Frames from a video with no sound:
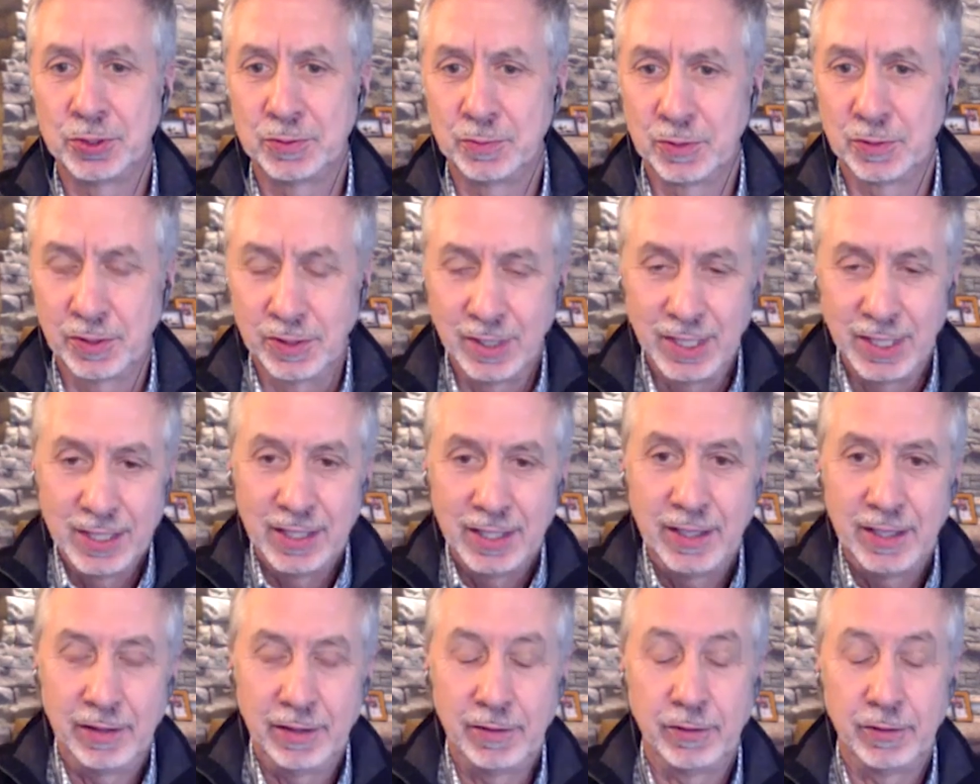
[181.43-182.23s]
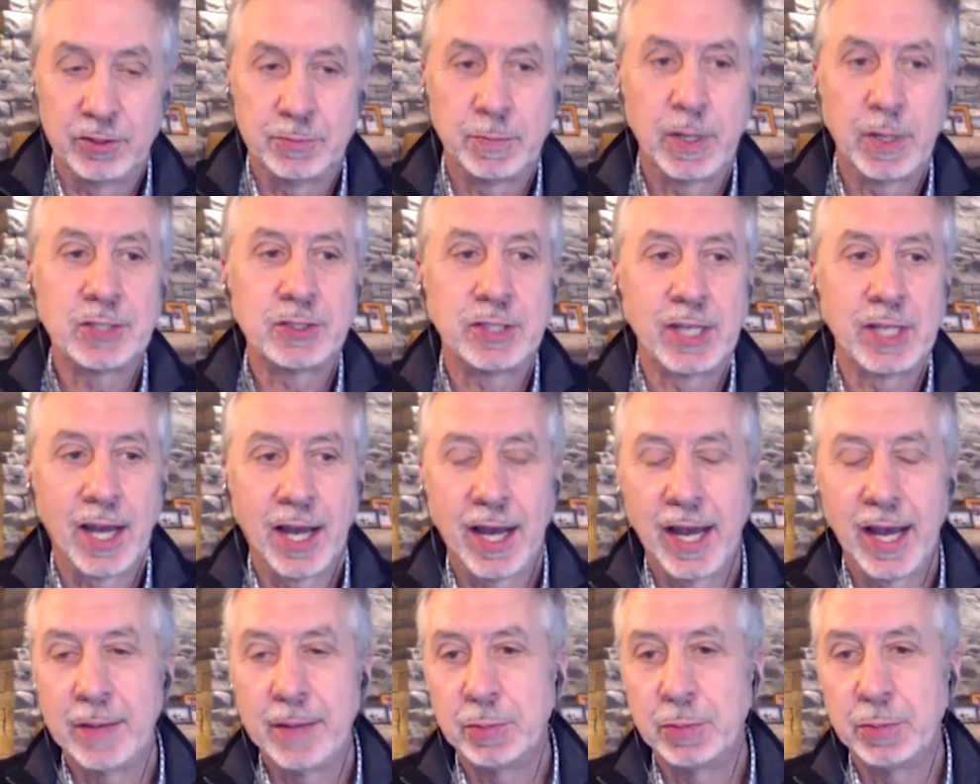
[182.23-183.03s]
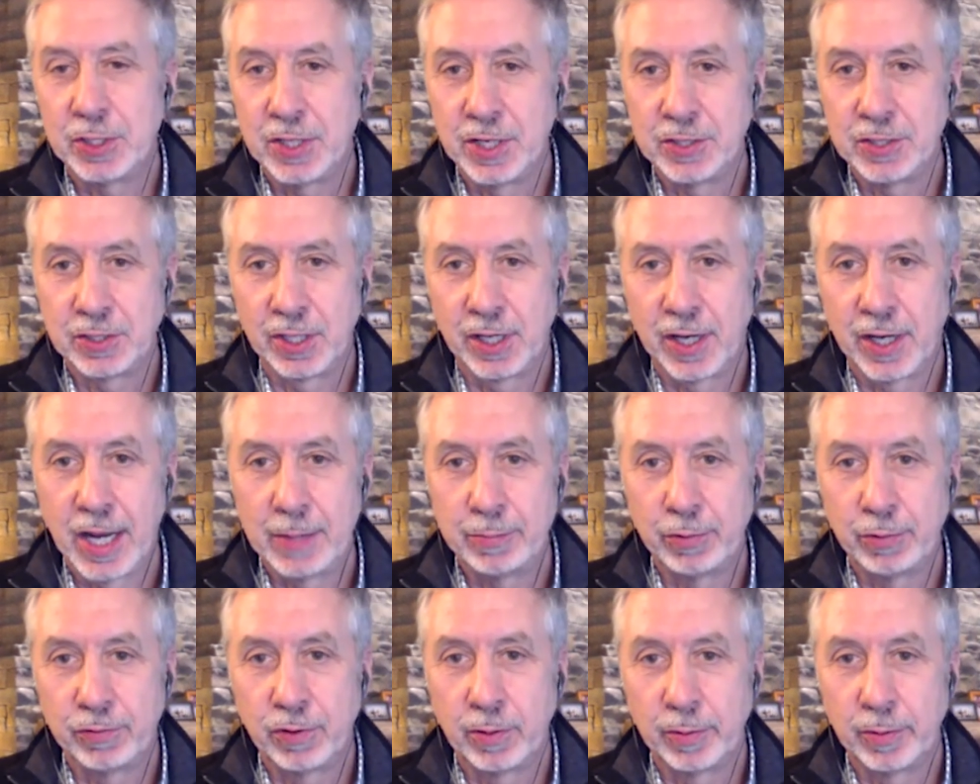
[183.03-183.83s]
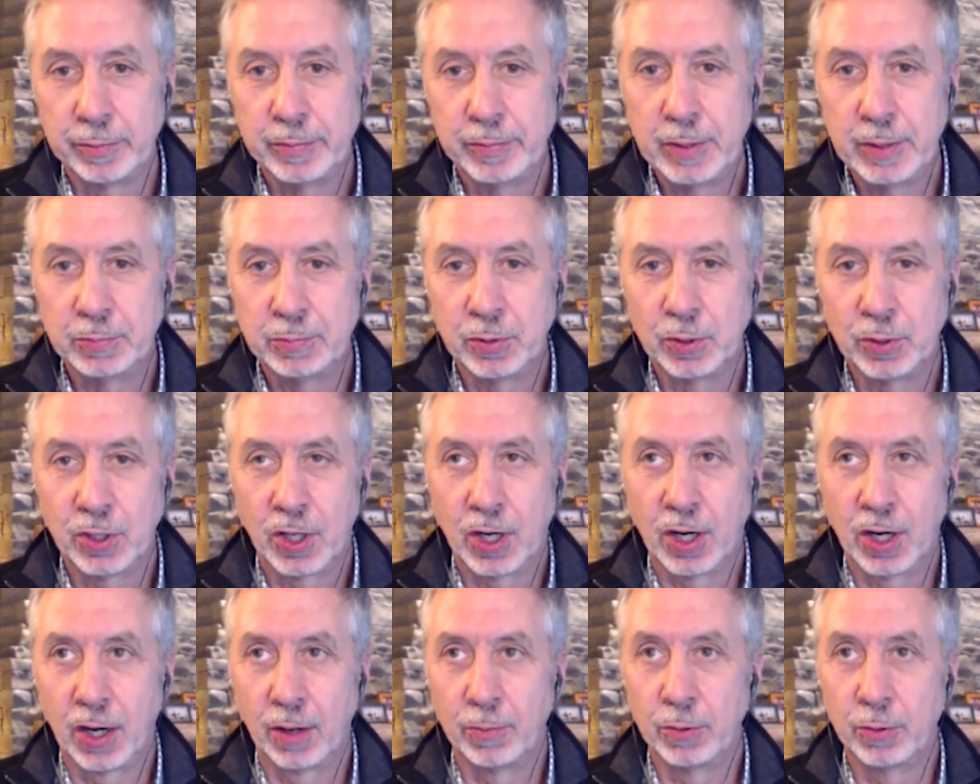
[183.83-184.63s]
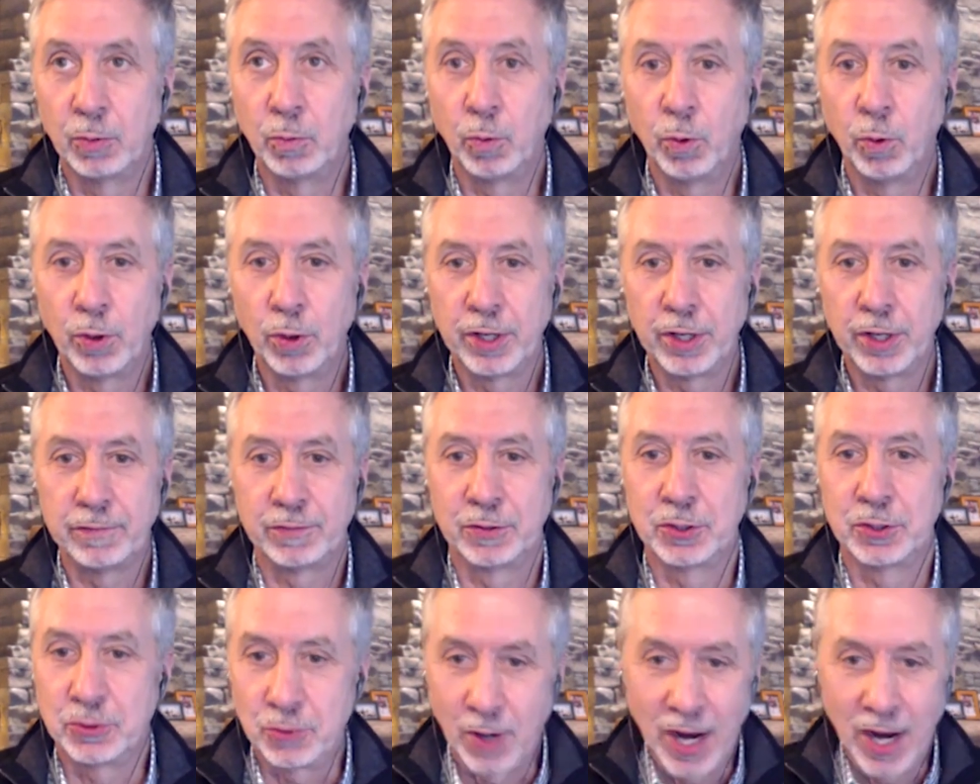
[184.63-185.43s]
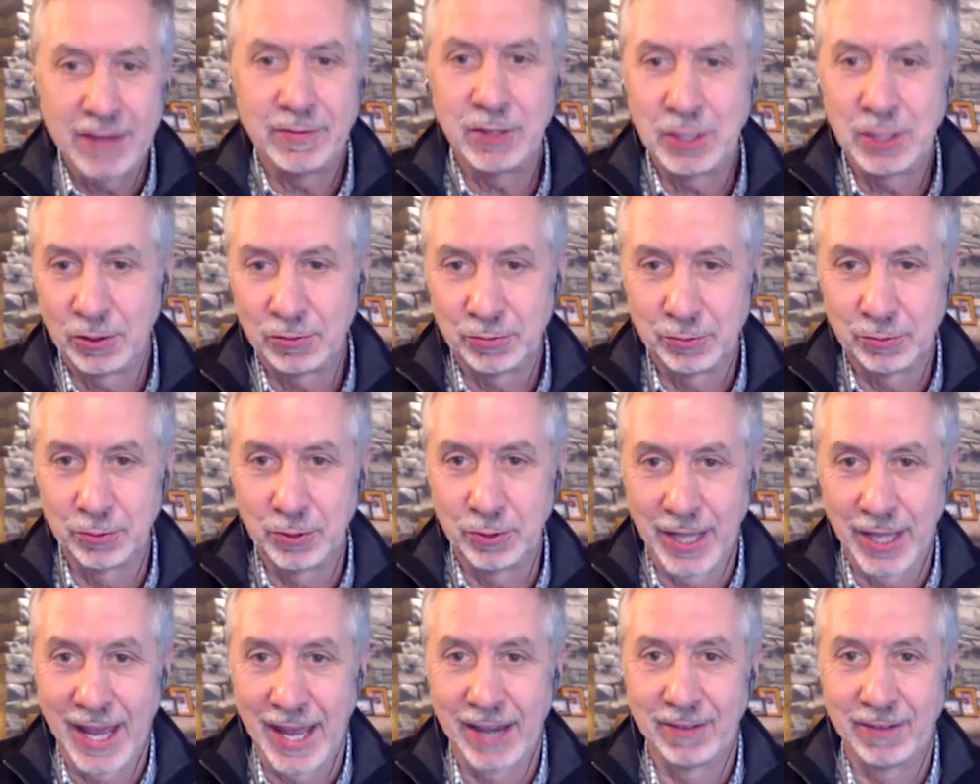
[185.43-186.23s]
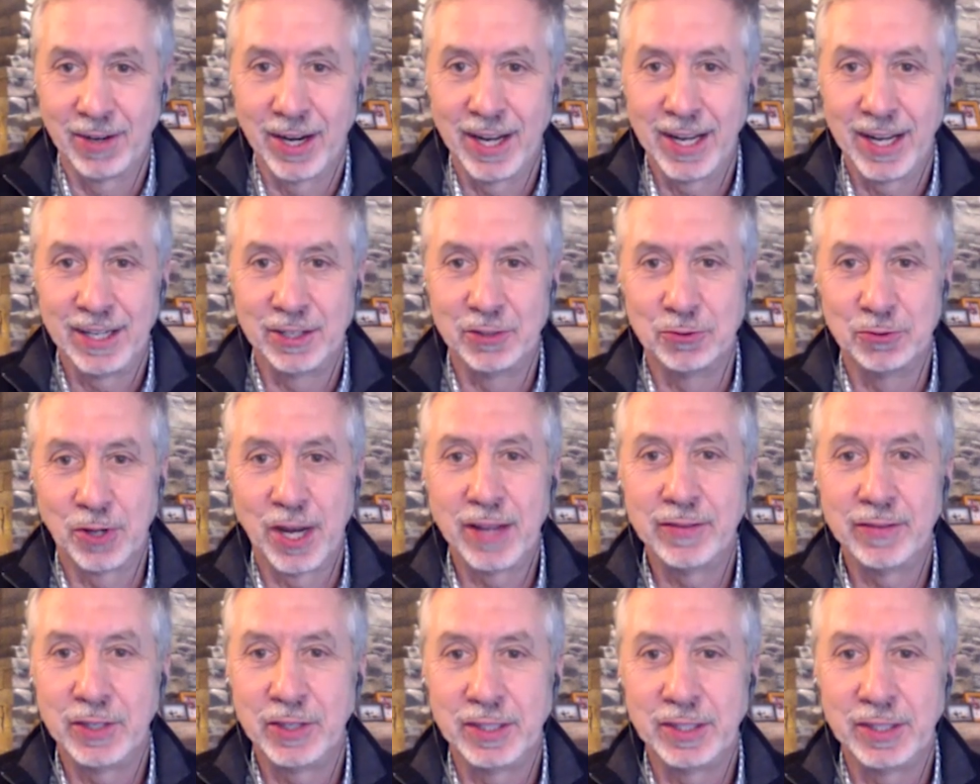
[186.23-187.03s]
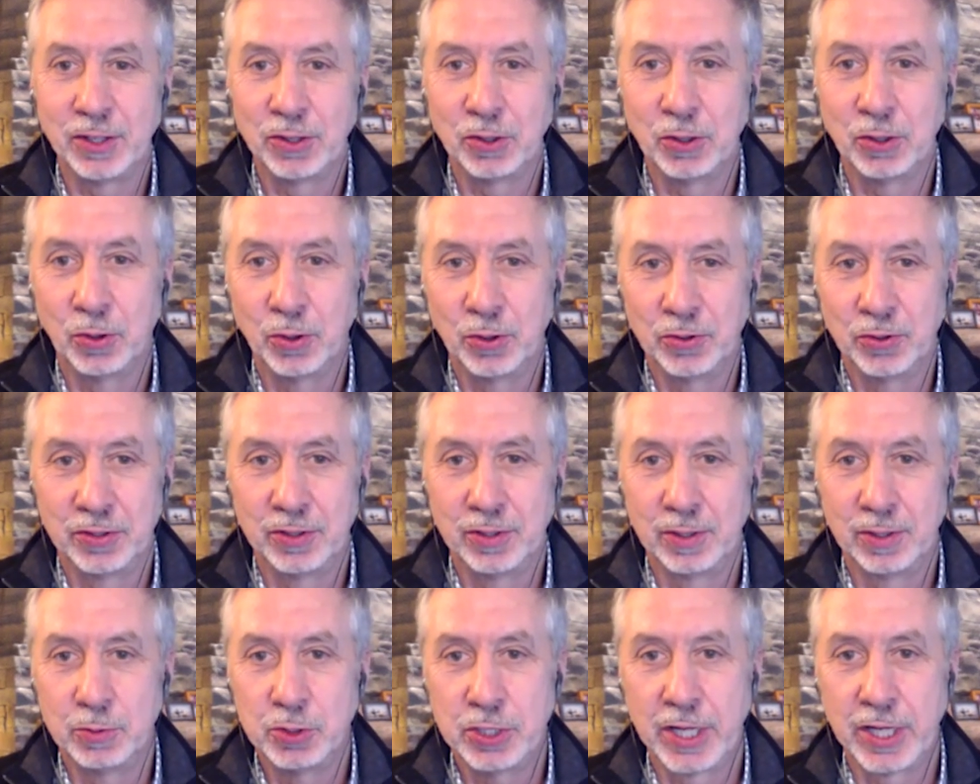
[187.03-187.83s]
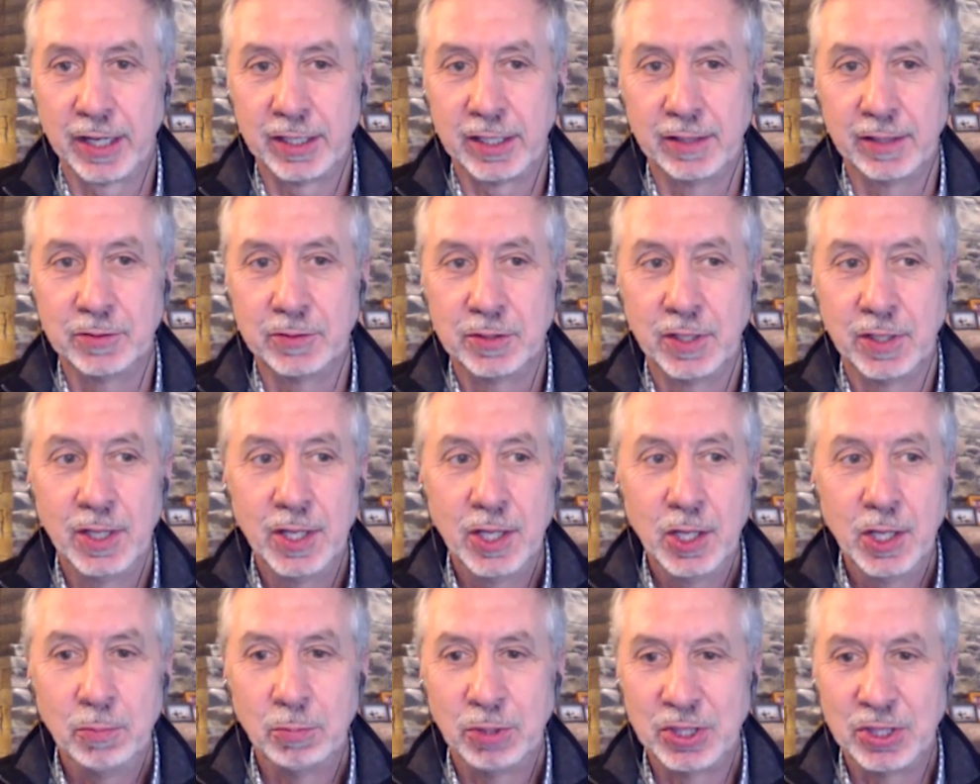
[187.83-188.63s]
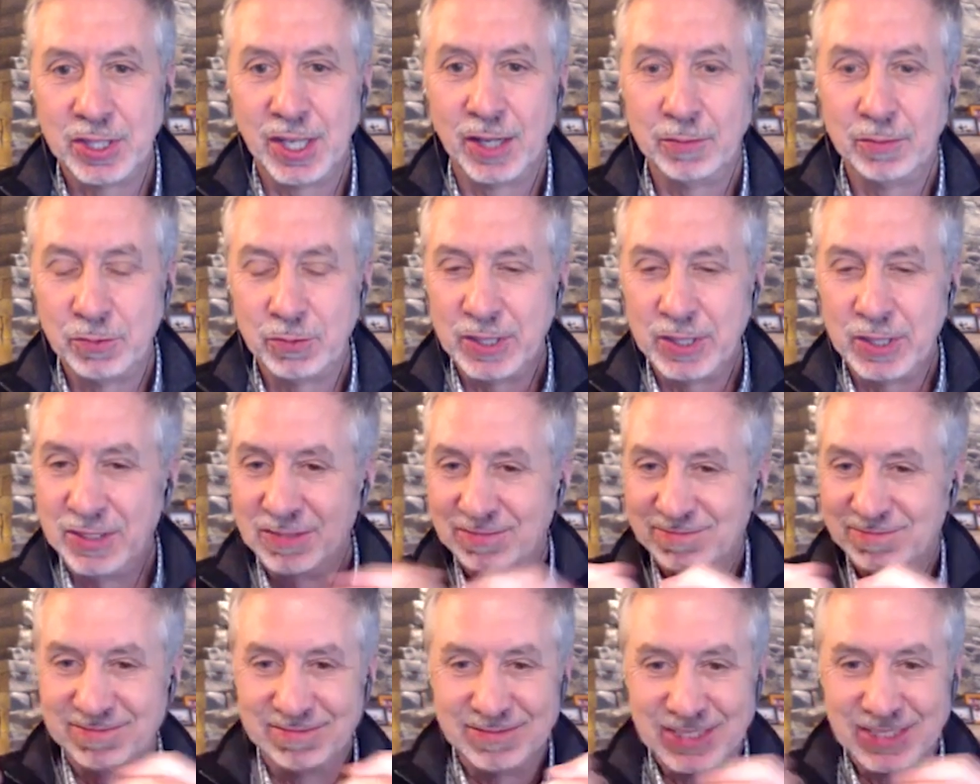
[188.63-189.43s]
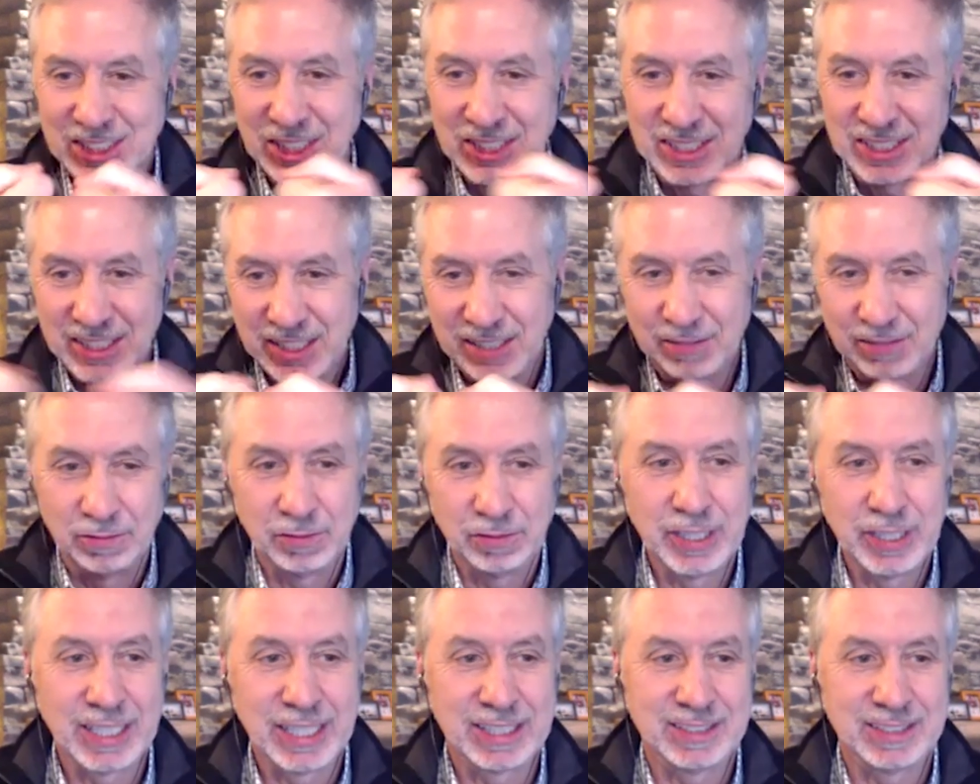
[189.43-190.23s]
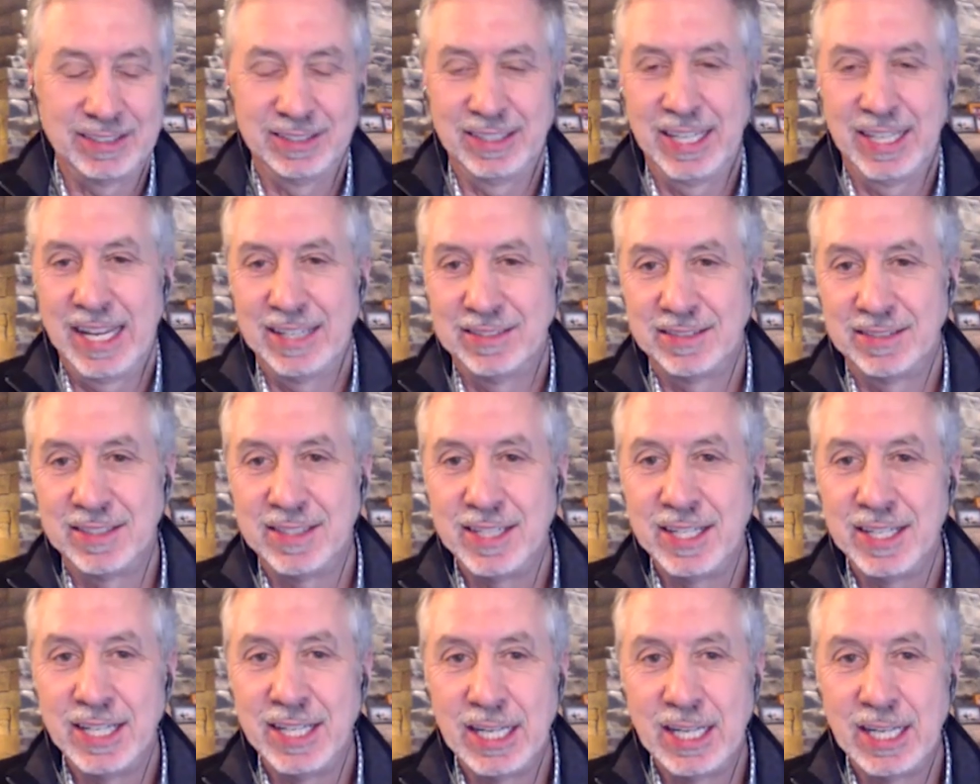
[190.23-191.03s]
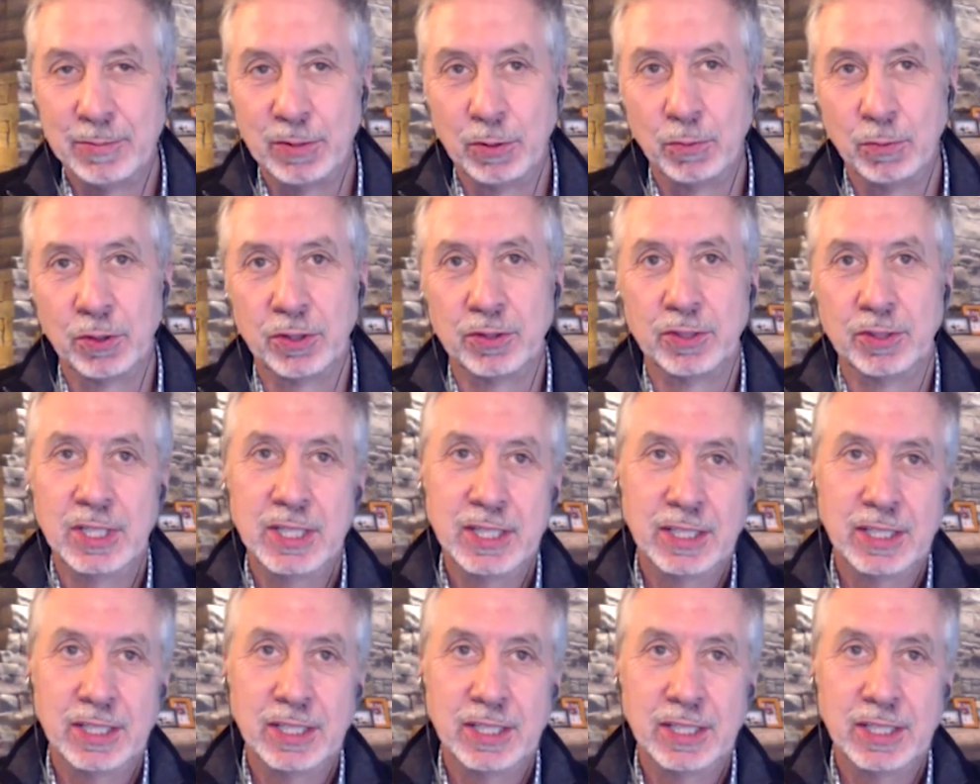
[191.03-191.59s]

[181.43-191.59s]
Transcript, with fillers: and we're especially high potential and high performing people are rewarded for driving through that, right? And driving their goals and their objectives. But then we conflict as a team and we're